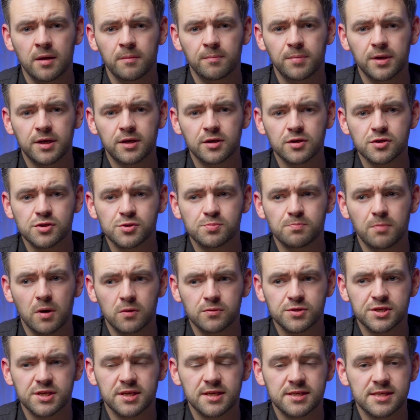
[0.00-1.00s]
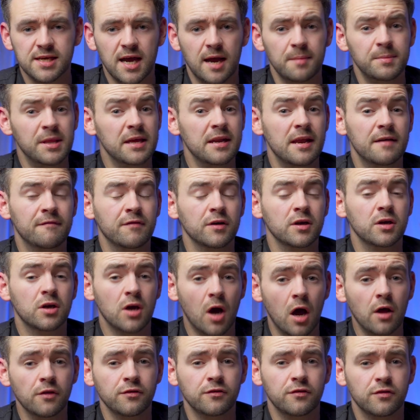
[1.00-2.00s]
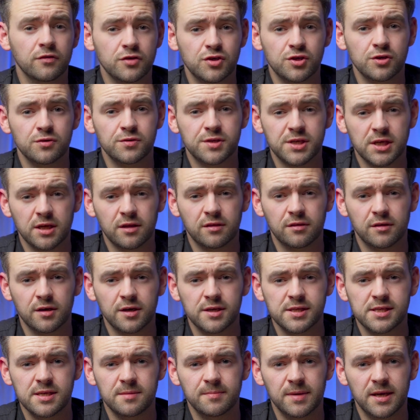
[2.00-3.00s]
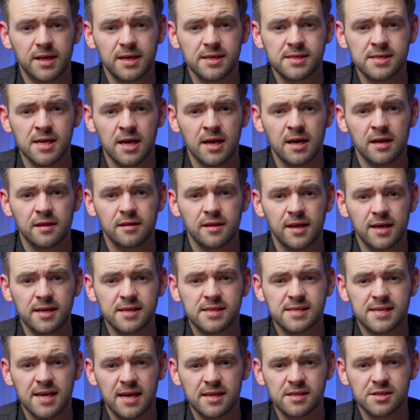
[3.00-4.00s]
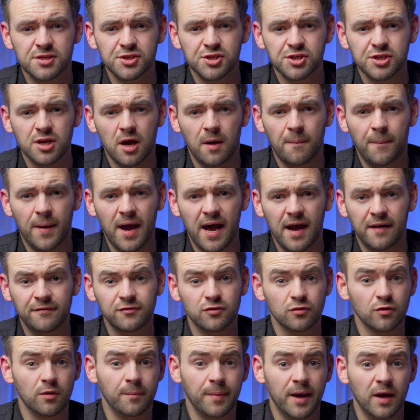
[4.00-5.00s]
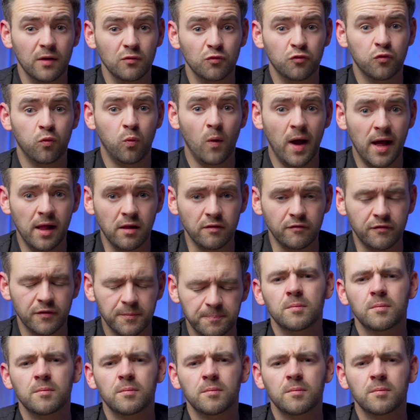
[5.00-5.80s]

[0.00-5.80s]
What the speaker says: because most of the time they never got to shooting 30 minutes, they'd tend to stop after about 12.